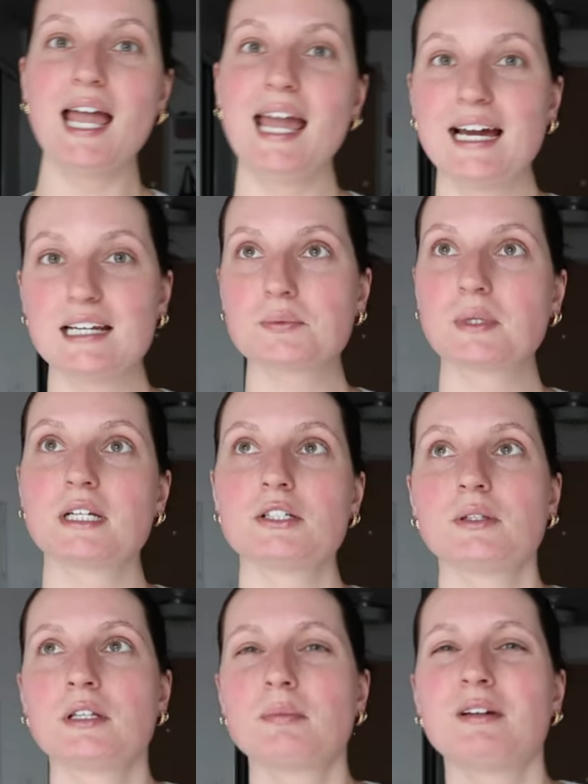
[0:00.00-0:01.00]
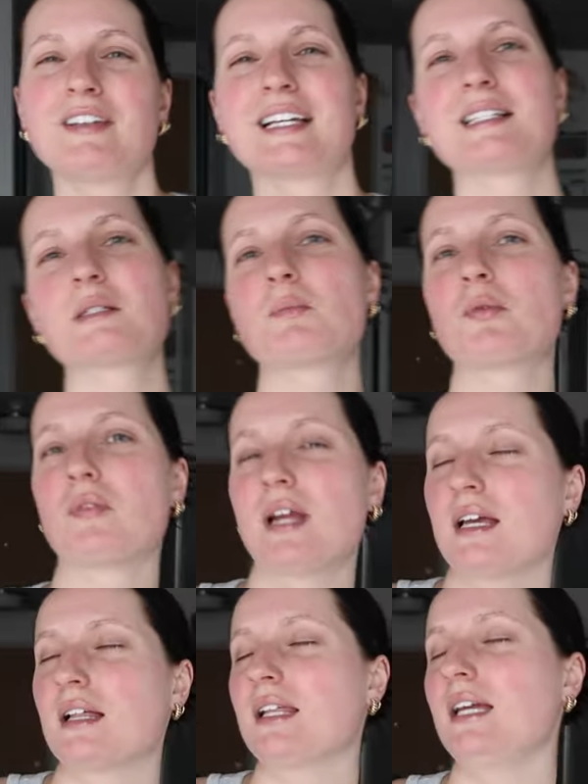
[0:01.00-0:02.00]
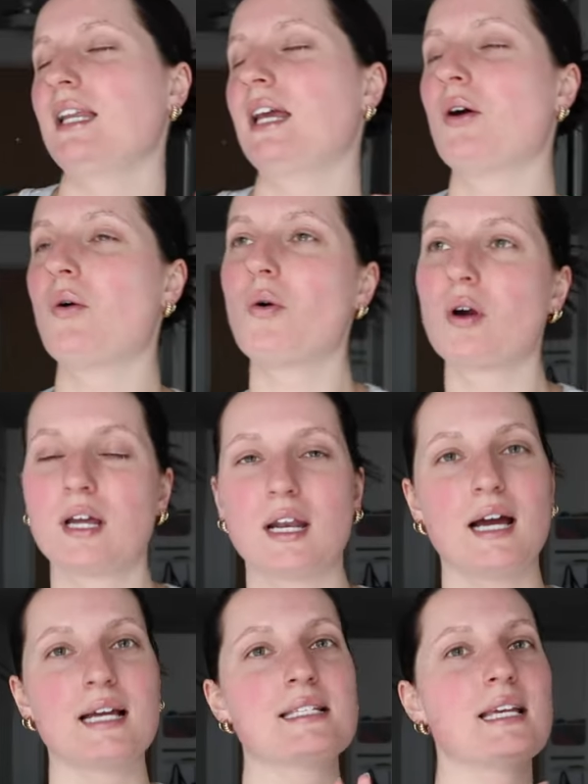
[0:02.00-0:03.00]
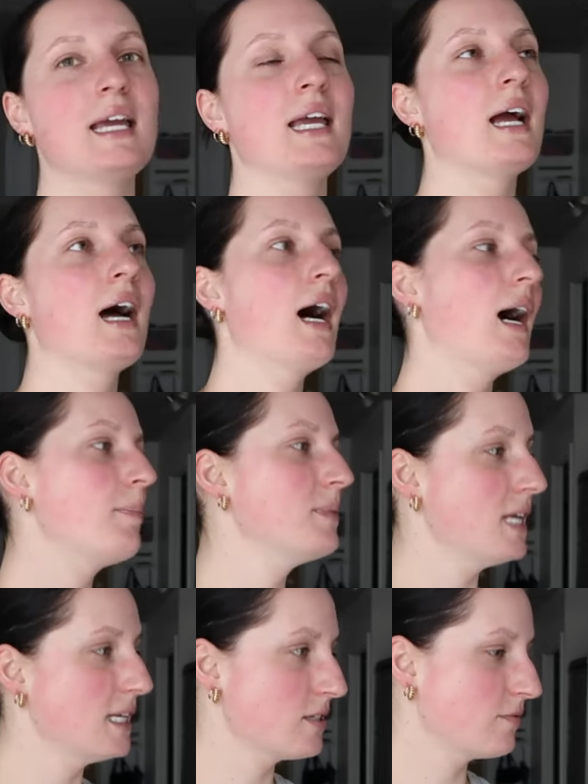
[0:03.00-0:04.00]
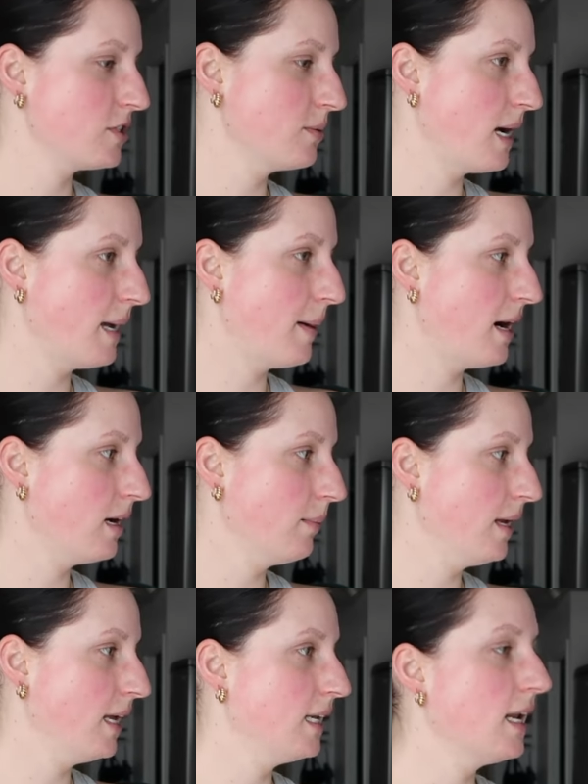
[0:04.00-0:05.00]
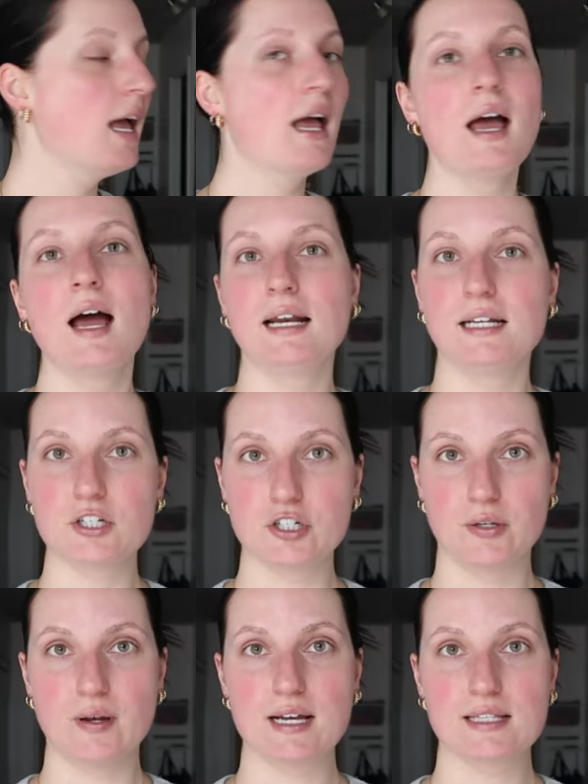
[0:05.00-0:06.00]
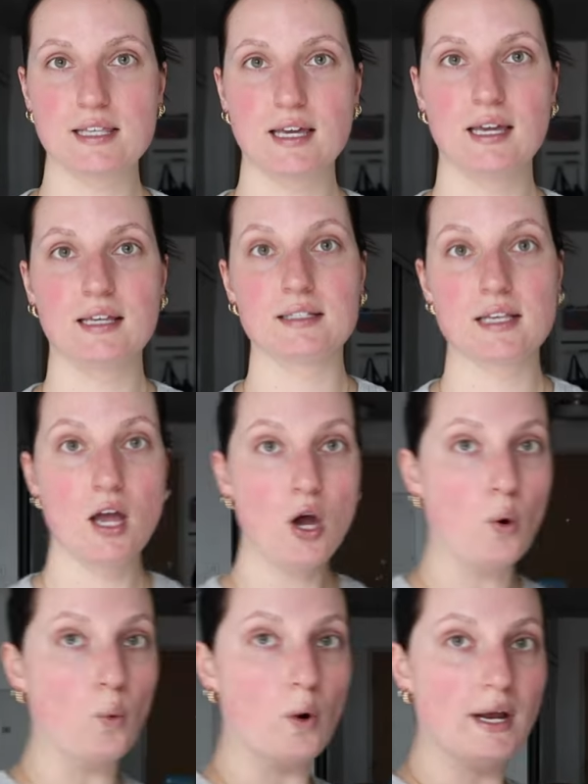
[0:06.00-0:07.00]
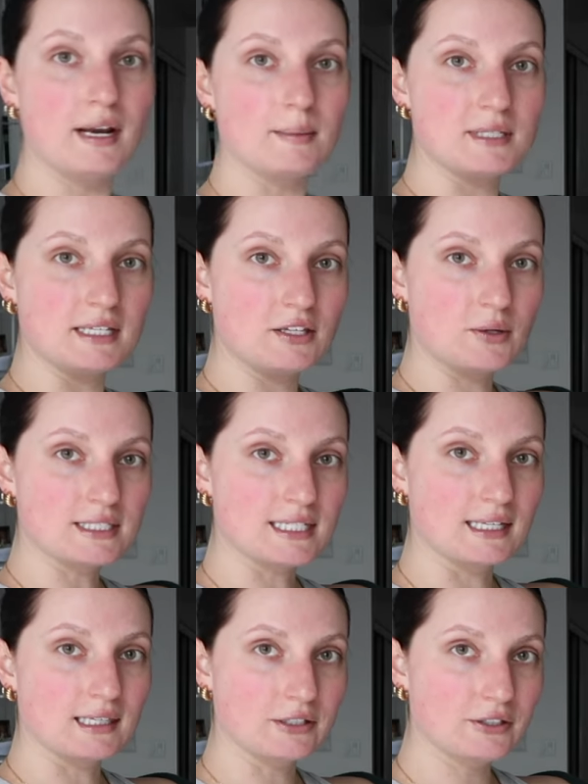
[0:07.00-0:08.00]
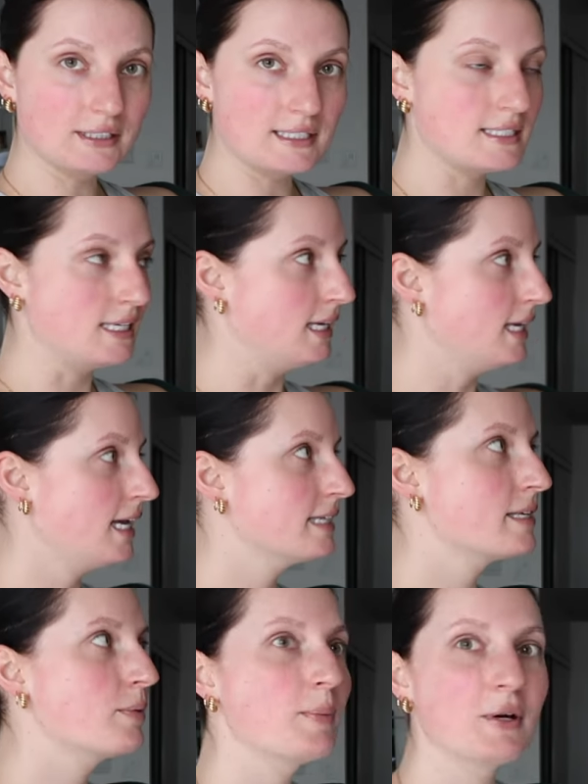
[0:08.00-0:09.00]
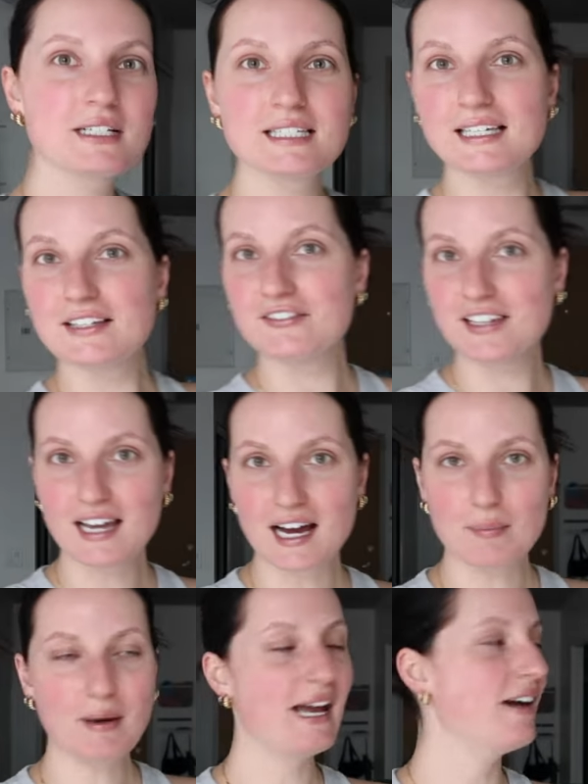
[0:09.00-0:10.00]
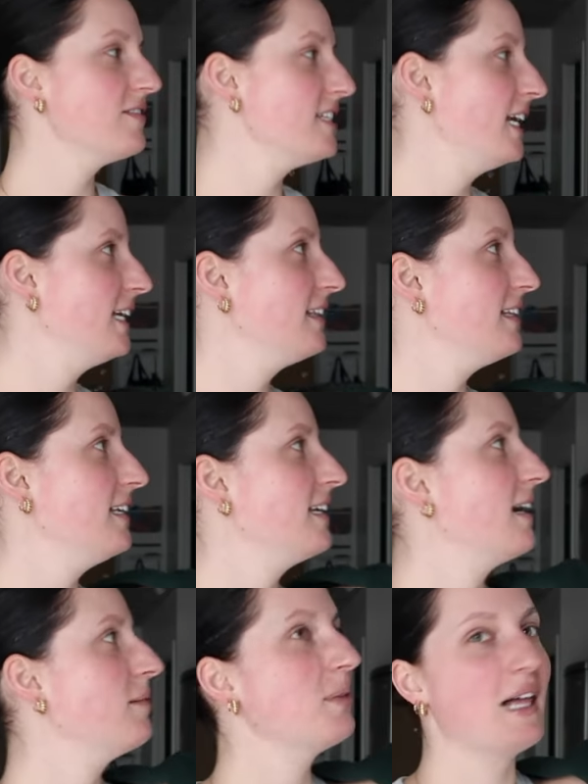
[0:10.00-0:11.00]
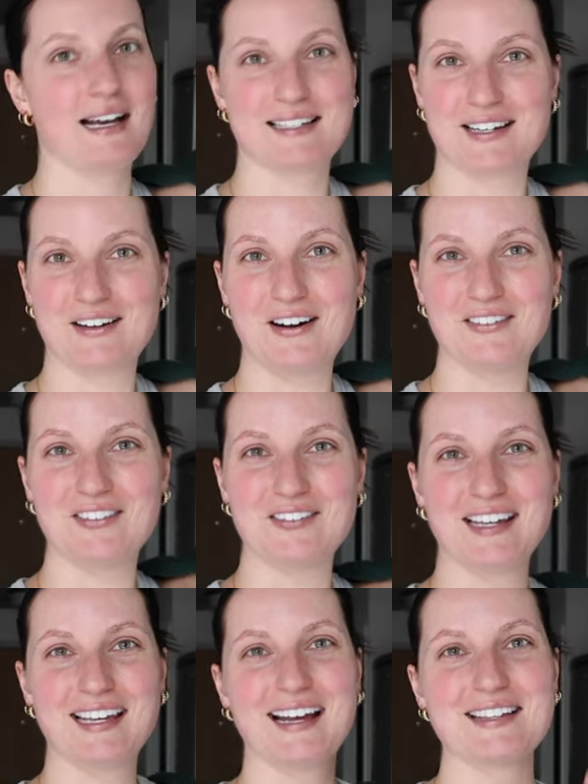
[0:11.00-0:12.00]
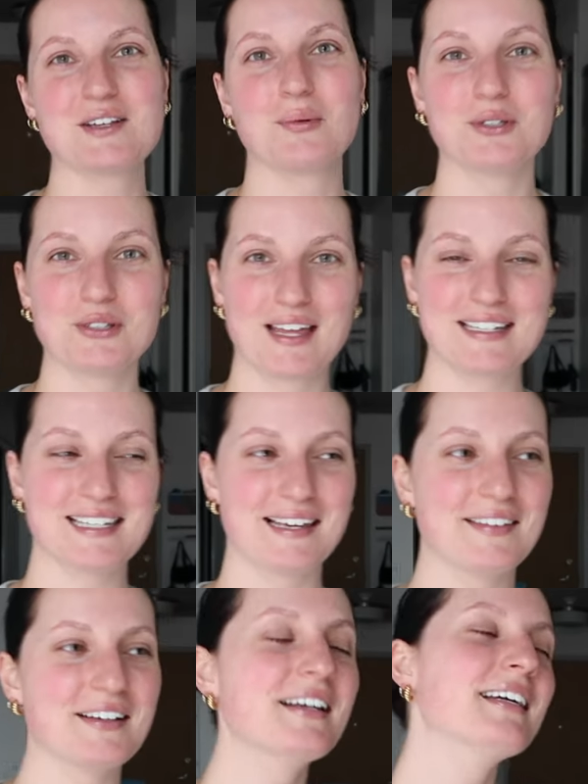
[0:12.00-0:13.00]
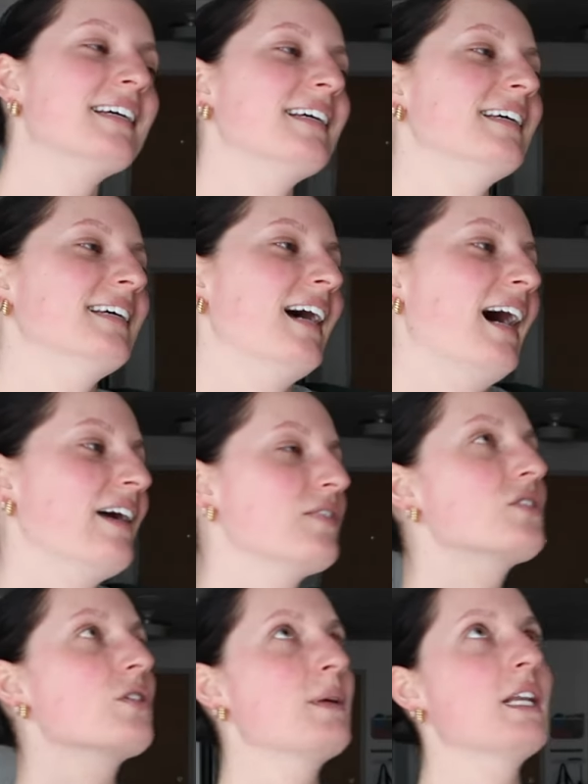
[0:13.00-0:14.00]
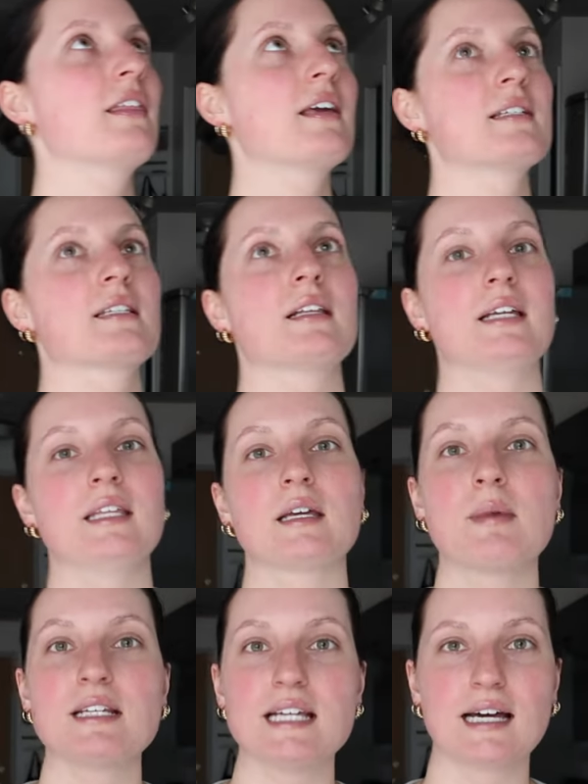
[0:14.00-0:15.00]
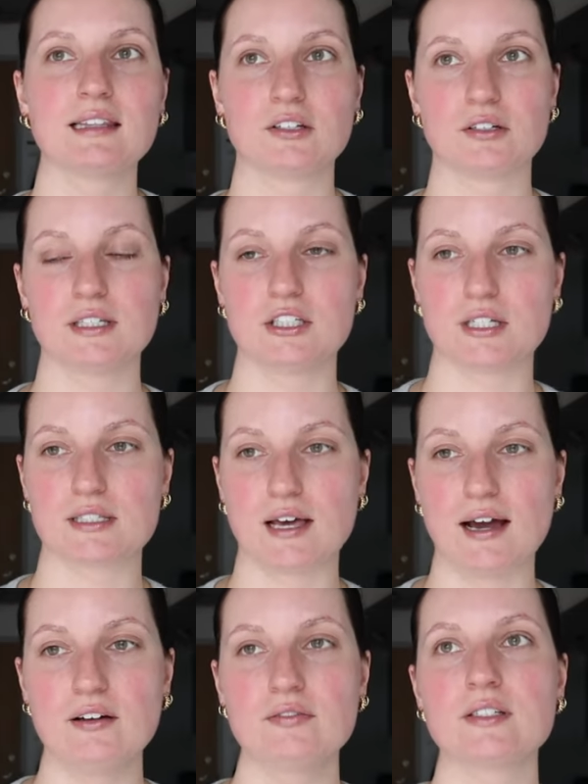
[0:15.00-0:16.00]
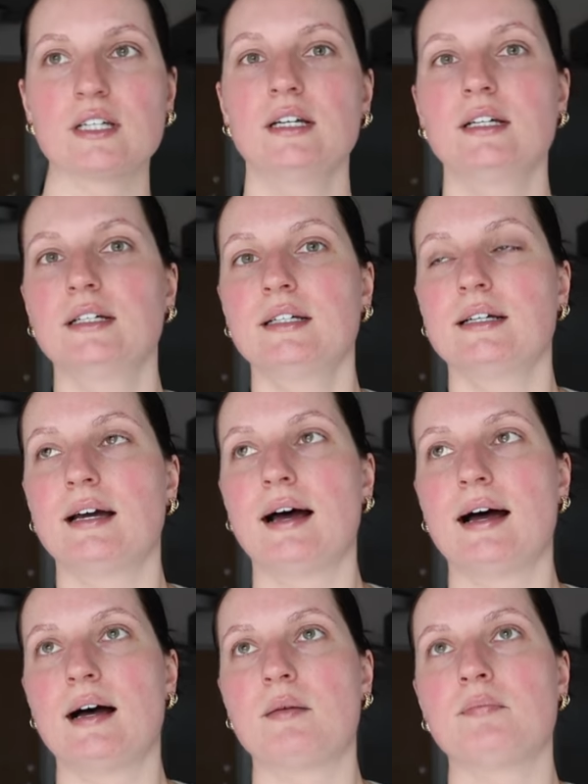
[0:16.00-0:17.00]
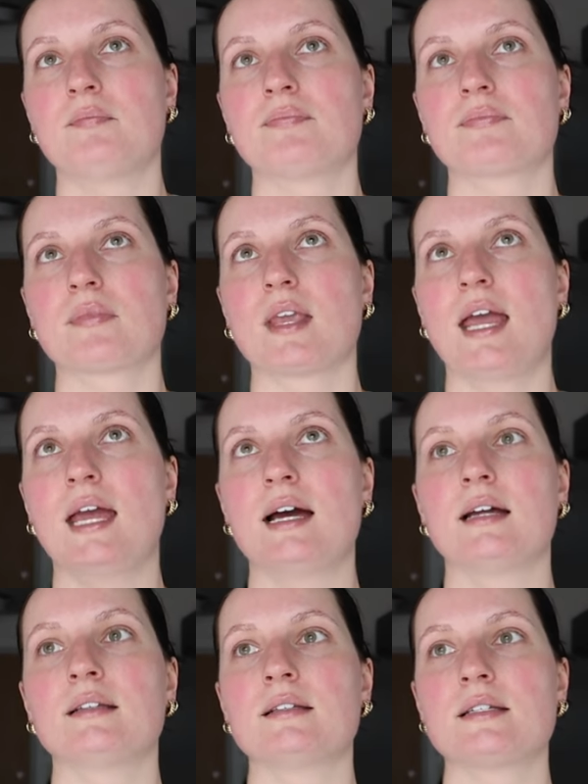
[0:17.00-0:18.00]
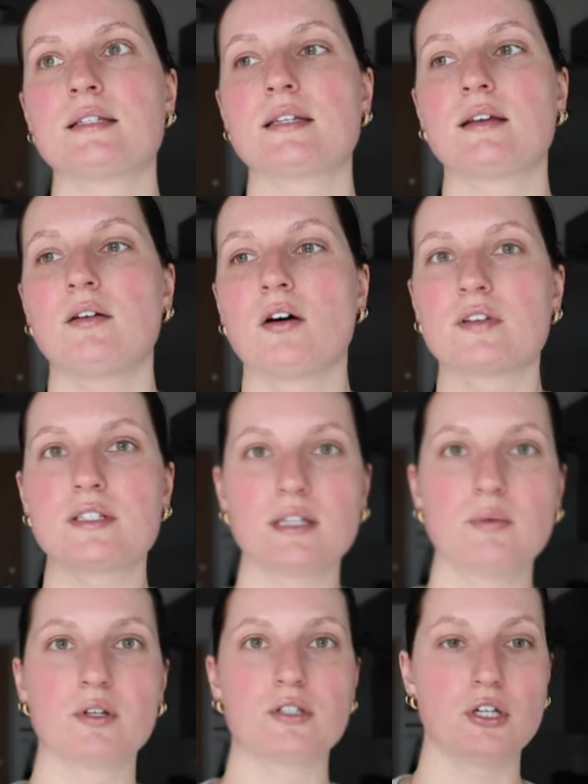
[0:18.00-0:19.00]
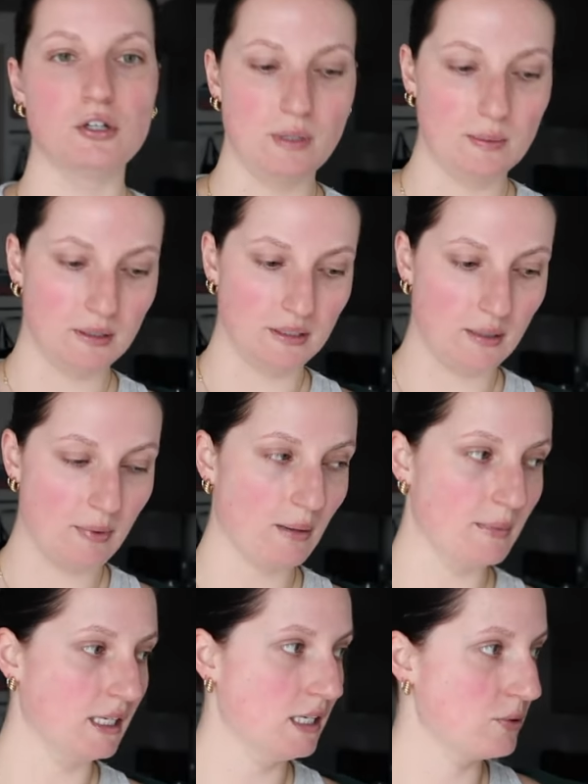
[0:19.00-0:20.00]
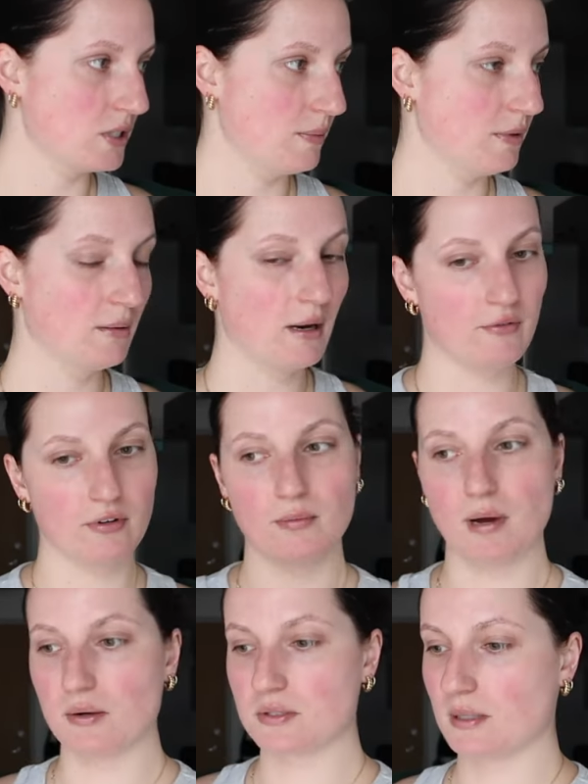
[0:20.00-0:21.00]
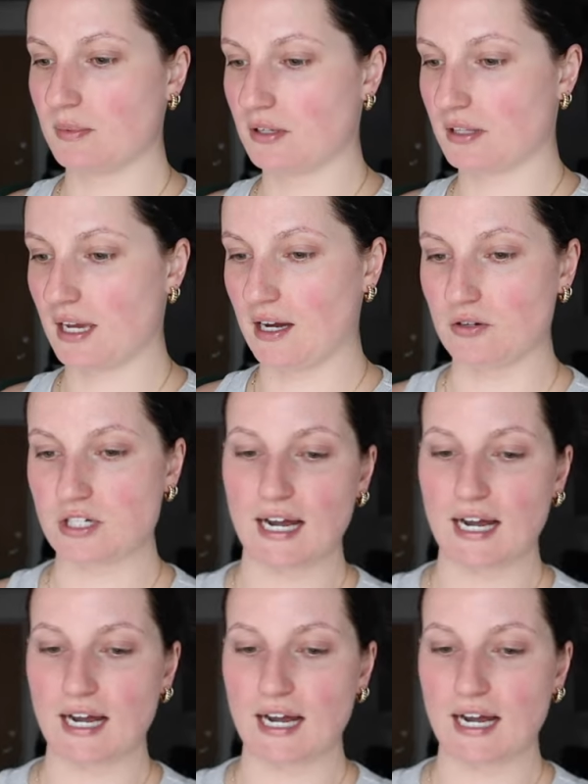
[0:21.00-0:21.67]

And we're gonna do a little bit of like spring cleaning, organizing, updates to my apartment. I need to show you guys things. One update that you guys can clearly see is that we put a TV up. I haven't taken the uh, plastic off of it yet, so we'll do that together. I have so many things to clean. Like my dad literally just left. Um, and obviously with two people in the apartment, he was sleeping in my room, I was sleeping on the couch.